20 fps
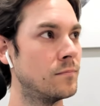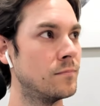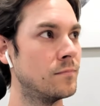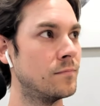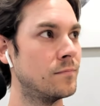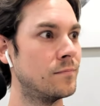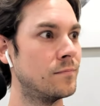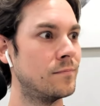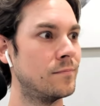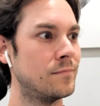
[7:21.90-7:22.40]

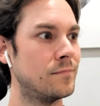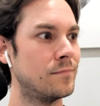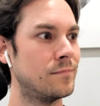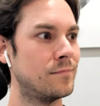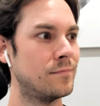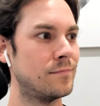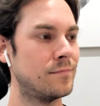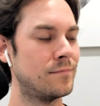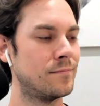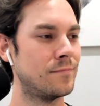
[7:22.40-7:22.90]

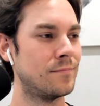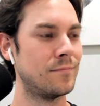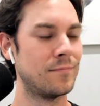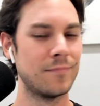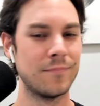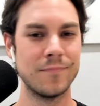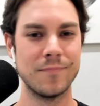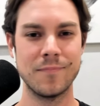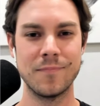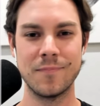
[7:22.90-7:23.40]

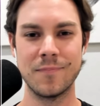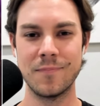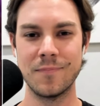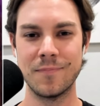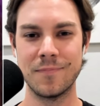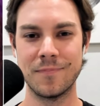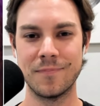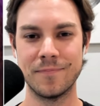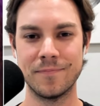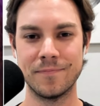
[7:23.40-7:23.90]

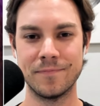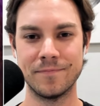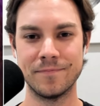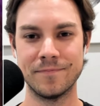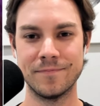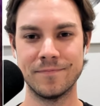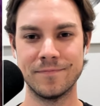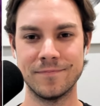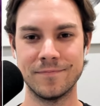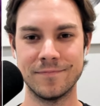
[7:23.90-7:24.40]

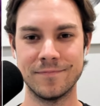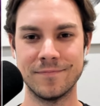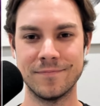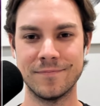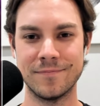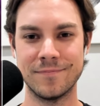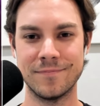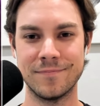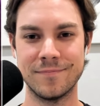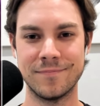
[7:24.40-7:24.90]

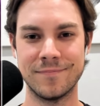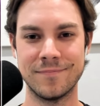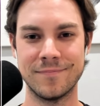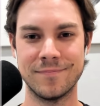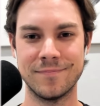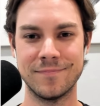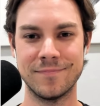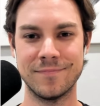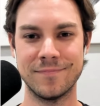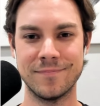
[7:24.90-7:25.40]

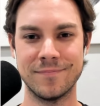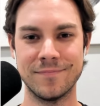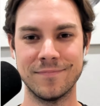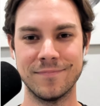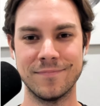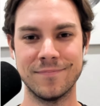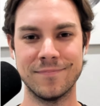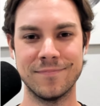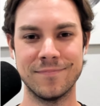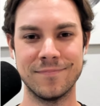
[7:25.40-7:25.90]

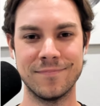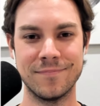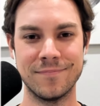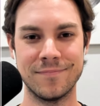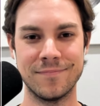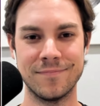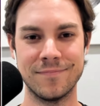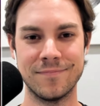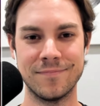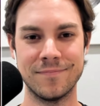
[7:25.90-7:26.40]

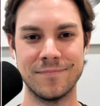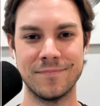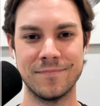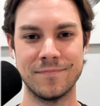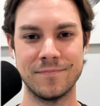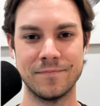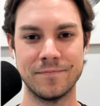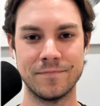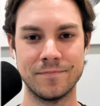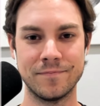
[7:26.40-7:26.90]

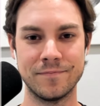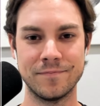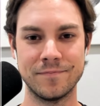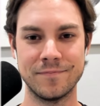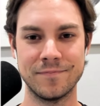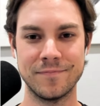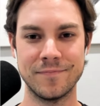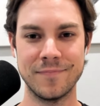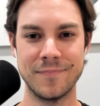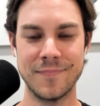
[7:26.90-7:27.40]

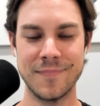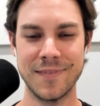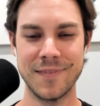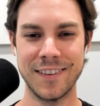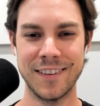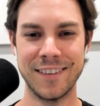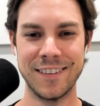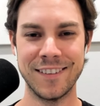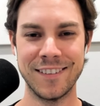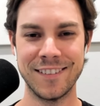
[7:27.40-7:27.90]

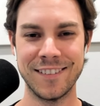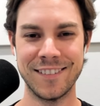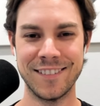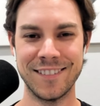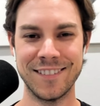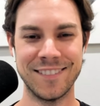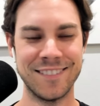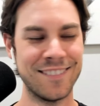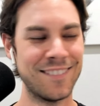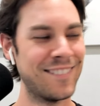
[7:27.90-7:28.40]

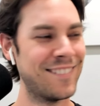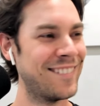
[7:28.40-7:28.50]
The person shown says nothing.